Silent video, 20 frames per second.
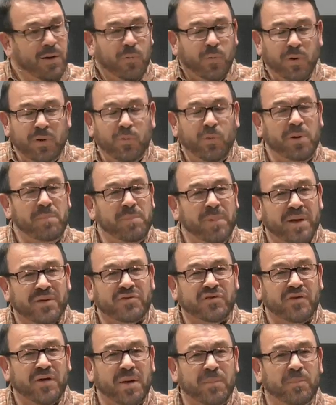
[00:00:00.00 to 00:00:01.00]
when we
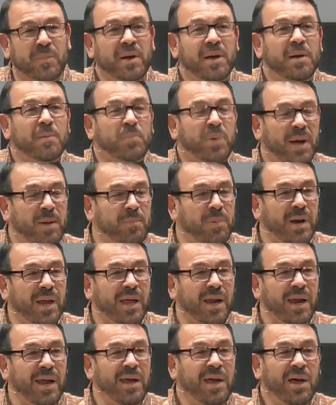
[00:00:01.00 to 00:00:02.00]
mess up
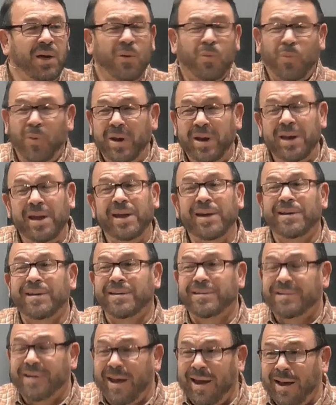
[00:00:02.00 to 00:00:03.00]
publicly, we need to
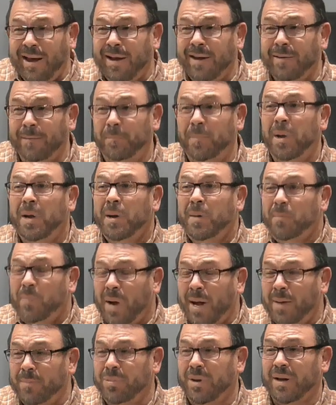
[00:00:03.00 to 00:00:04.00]
tell them
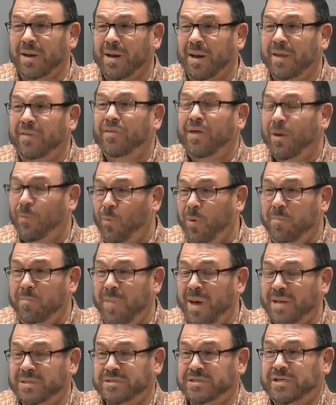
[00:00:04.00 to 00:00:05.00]
publicly that we
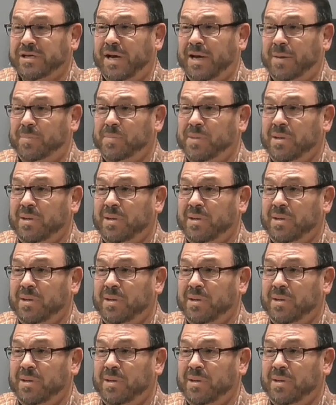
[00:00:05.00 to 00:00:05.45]
messed up.